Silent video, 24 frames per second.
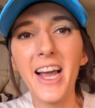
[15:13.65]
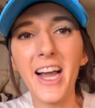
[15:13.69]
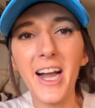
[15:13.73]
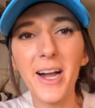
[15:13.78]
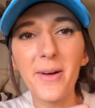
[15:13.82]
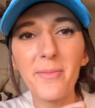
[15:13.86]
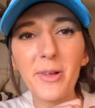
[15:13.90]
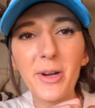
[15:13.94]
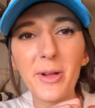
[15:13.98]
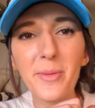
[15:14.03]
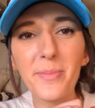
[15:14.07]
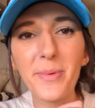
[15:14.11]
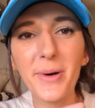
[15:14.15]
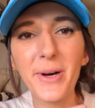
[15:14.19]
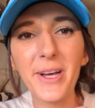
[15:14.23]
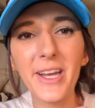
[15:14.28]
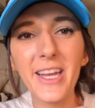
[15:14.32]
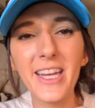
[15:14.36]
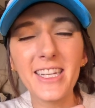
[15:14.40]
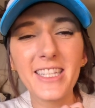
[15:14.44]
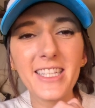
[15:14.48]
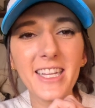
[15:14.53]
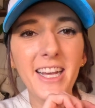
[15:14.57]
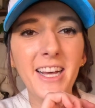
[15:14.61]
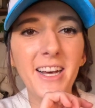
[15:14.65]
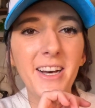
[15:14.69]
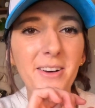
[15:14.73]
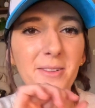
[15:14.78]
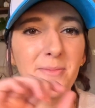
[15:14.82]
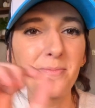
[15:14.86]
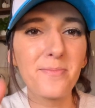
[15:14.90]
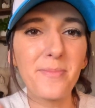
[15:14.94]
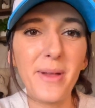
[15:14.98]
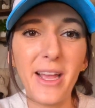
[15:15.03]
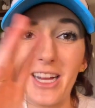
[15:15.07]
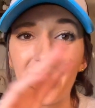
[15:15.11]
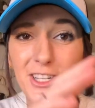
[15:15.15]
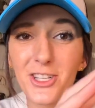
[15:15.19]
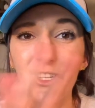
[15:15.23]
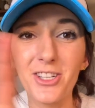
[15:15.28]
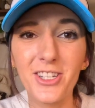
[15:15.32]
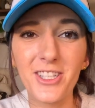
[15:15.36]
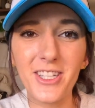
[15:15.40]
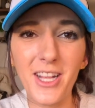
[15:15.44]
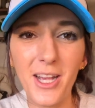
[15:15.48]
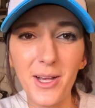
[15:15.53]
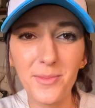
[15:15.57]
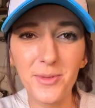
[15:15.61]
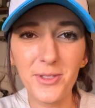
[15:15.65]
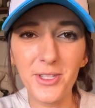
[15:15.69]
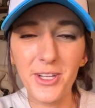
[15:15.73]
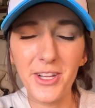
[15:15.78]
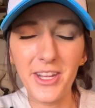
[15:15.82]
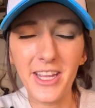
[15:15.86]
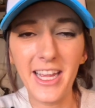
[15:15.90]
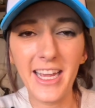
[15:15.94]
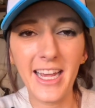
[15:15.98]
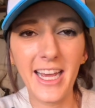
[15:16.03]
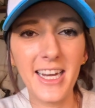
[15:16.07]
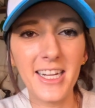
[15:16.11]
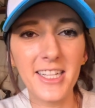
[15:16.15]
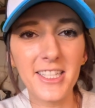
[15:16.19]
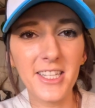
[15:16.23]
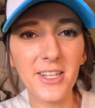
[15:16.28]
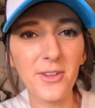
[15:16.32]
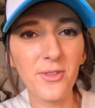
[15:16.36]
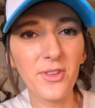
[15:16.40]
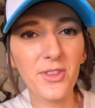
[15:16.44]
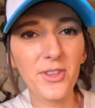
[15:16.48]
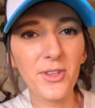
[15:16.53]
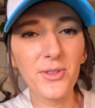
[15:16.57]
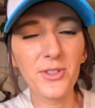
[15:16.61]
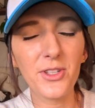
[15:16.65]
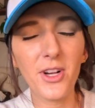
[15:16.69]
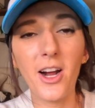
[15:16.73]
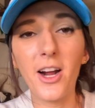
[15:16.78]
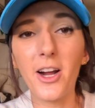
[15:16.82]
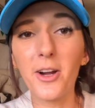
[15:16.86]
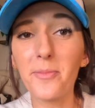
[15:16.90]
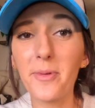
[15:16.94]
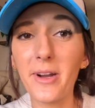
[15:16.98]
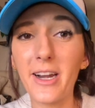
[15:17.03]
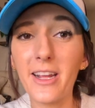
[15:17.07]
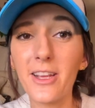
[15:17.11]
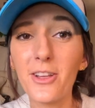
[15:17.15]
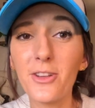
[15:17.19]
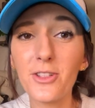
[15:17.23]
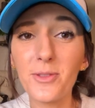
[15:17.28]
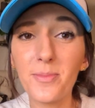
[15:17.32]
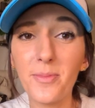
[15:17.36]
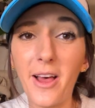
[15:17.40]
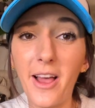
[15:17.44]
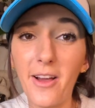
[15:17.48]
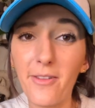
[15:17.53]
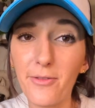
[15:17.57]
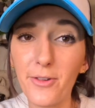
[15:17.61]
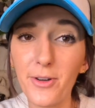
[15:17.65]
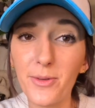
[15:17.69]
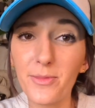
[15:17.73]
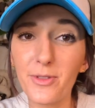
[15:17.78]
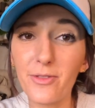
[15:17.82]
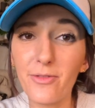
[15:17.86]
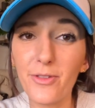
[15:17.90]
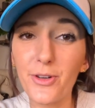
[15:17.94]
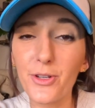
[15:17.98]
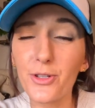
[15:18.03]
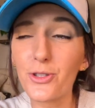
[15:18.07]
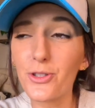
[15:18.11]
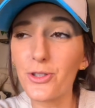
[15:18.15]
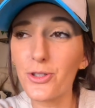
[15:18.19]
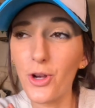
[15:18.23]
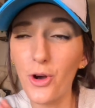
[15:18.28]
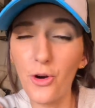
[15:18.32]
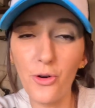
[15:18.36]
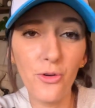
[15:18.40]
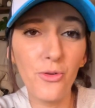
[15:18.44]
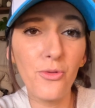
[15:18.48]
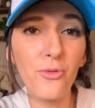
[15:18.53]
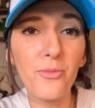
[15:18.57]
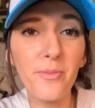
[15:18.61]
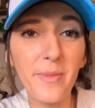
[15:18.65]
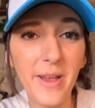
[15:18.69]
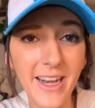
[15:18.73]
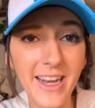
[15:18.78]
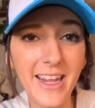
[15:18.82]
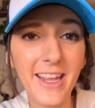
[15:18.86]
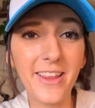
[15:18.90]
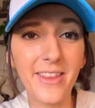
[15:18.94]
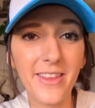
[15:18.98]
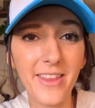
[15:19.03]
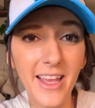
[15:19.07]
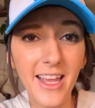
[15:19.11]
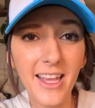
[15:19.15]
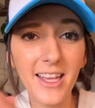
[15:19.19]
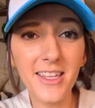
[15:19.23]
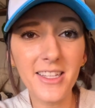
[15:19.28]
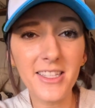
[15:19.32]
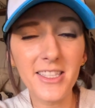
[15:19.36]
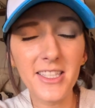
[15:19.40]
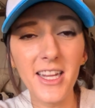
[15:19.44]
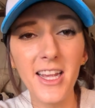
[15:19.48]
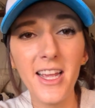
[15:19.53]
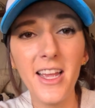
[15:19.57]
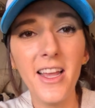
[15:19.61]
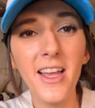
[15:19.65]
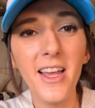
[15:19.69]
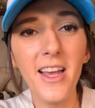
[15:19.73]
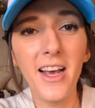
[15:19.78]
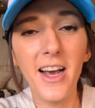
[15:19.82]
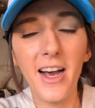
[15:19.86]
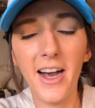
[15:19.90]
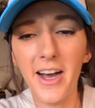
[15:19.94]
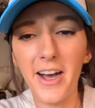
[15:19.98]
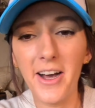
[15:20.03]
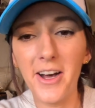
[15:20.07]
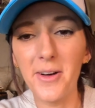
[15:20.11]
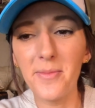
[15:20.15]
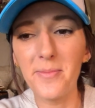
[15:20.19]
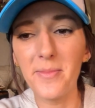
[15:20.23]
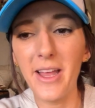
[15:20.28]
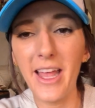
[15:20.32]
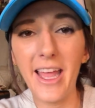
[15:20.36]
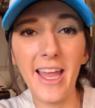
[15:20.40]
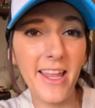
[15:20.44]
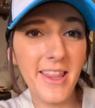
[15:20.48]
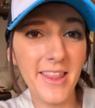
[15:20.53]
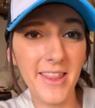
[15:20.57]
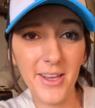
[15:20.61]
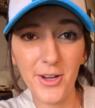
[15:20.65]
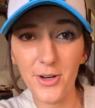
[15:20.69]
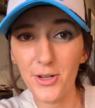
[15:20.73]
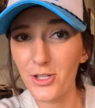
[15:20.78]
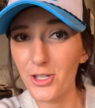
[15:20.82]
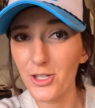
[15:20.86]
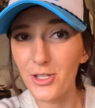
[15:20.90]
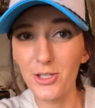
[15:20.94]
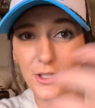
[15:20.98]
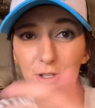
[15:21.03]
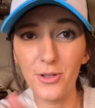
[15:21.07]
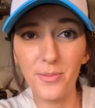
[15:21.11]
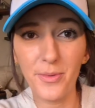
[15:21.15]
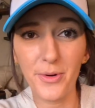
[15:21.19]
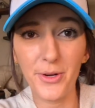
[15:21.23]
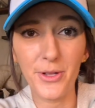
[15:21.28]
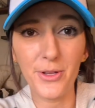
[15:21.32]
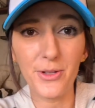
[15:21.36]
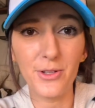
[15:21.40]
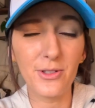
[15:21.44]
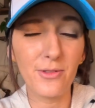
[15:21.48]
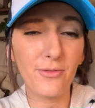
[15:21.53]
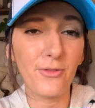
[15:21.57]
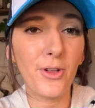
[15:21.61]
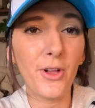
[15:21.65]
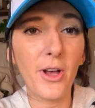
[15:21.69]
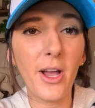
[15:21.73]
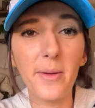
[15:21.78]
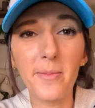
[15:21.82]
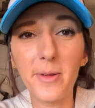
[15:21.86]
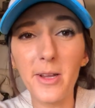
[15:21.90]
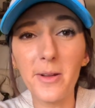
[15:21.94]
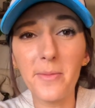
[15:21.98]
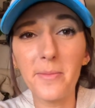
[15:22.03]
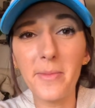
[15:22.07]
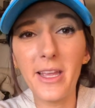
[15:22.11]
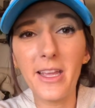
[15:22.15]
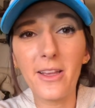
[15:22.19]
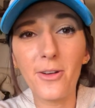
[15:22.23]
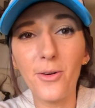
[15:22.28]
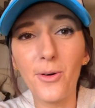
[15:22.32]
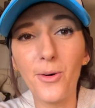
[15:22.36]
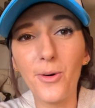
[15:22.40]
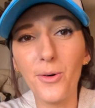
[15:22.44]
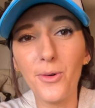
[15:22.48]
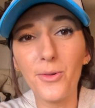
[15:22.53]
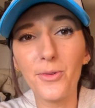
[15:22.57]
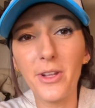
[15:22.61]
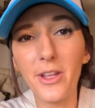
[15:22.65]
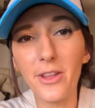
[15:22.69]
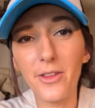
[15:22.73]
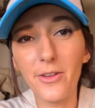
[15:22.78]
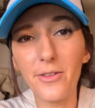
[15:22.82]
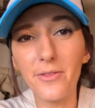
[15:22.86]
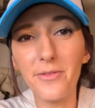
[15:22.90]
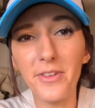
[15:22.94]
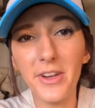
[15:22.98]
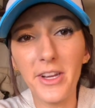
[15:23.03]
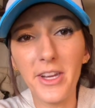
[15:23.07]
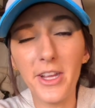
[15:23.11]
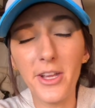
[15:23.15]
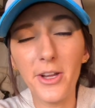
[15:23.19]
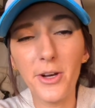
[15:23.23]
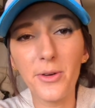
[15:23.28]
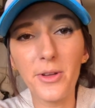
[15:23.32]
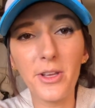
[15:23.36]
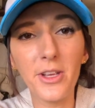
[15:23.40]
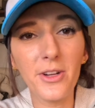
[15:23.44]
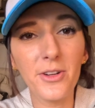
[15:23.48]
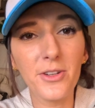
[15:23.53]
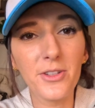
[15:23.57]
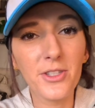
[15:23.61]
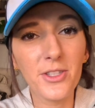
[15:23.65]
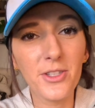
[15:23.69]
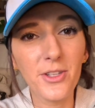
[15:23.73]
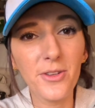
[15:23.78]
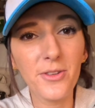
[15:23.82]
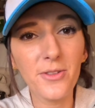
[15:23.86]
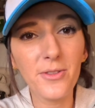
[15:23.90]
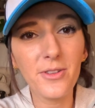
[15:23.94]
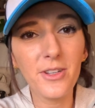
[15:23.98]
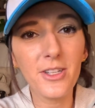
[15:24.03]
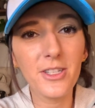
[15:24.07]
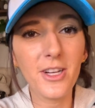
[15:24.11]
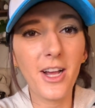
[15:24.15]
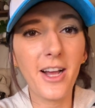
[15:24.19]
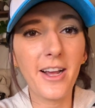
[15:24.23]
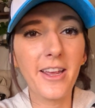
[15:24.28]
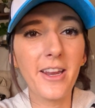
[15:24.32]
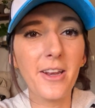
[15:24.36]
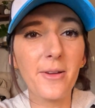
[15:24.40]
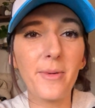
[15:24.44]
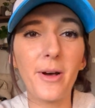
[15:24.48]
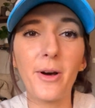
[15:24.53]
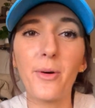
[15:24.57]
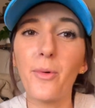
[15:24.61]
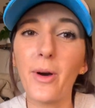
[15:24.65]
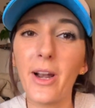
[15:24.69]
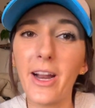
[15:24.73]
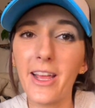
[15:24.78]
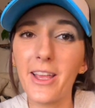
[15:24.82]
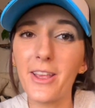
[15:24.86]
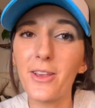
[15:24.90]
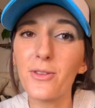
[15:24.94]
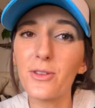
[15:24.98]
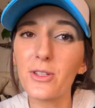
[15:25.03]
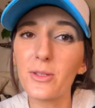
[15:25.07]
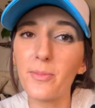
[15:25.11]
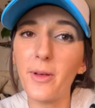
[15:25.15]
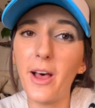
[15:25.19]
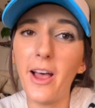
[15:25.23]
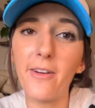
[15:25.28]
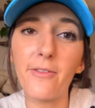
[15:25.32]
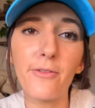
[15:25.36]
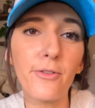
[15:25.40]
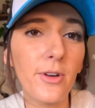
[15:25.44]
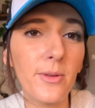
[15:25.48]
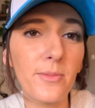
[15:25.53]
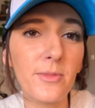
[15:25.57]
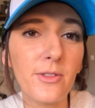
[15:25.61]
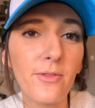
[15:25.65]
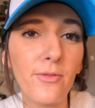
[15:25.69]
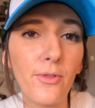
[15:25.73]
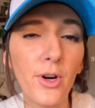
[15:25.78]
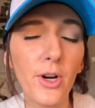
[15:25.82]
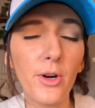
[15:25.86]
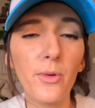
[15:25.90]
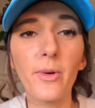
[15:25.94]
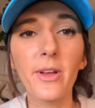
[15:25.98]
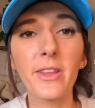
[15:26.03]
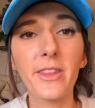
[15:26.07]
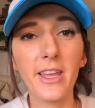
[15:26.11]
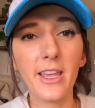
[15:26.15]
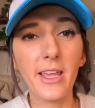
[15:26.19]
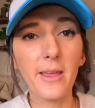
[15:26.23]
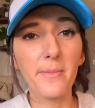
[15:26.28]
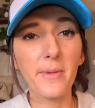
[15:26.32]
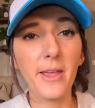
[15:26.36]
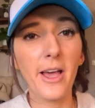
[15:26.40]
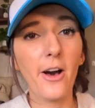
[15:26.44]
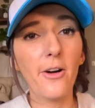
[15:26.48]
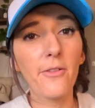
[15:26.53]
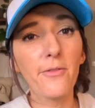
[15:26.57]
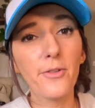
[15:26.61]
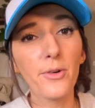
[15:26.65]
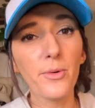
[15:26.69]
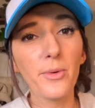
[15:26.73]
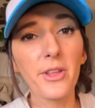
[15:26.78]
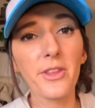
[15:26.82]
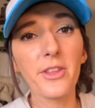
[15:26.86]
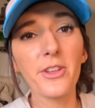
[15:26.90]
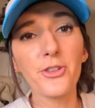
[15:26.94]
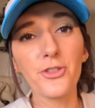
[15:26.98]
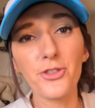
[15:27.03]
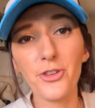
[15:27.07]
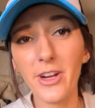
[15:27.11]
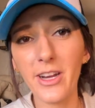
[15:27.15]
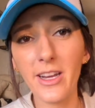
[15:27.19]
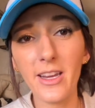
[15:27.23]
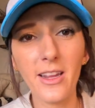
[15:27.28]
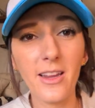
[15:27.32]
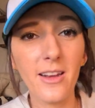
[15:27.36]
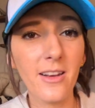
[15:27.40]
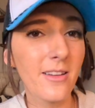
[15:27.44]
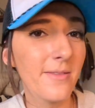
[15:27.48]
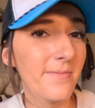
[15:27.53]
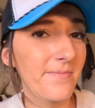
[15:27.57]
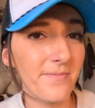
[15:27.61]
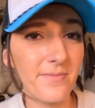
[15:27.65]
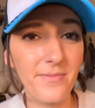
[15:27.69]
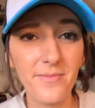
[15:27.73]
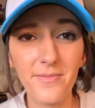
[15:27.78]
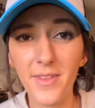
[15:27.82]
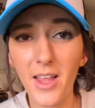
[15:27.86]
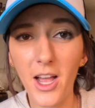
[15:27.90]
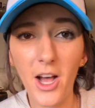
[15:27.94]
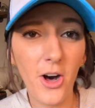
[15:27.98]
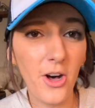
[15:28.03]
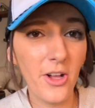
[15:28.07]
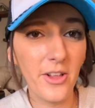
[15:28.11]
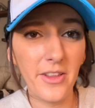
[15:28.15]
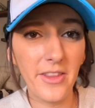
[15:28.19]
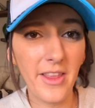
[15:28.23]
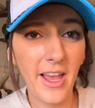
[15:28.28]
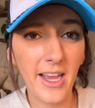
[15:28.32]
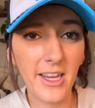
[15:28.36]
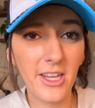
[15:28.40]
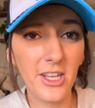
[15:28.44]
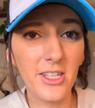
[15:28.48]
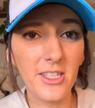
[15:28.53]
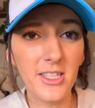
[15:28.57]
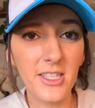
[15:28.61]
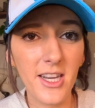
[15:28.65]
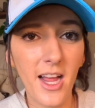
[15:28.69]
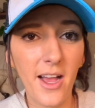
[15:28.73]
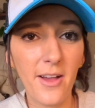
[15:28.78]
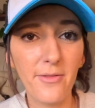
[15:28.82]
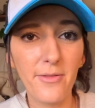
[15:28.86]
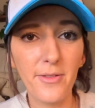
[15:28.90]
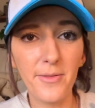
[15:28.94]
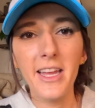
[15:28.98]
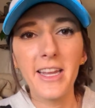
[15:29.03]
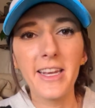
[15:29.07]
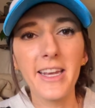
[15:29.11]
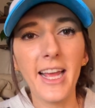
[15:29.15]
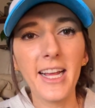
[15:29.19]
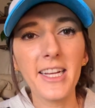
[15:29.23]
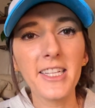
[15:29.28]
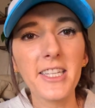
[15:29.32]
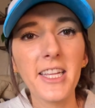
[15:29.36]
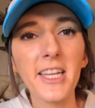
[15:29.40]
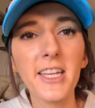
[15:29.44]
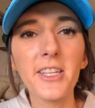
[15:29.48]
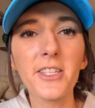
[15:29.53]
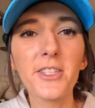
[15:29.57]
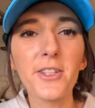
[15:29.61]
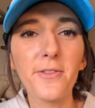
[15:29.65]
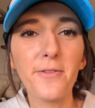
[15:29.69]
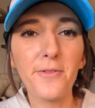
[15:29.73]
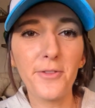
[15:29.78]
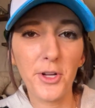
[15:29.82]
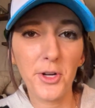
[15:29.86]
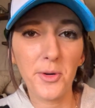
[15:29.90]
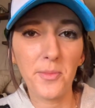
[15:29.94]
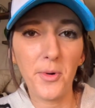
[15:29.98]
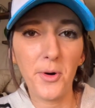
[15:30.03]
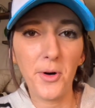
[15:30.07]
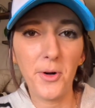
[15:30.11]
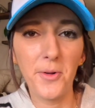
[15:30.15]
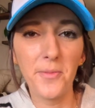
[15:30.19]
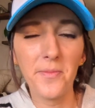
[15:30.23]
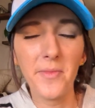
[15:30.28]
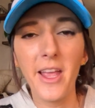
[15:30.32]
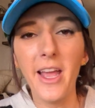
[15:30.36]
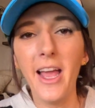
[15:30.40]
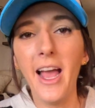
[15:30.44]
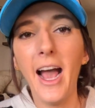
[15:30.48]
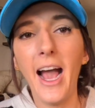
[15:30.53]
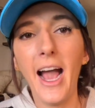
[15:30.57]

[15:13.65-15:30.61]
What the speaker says: I'm gonna put pictures up so you can kind of see what those are, but I use platforms for so many things, and they're just super useful. I'm gonna make a whole nother video here soon talking about what I use platforms for, what they can be helpful with in training, all of that good stuff. Next thing is the Flirt Pole.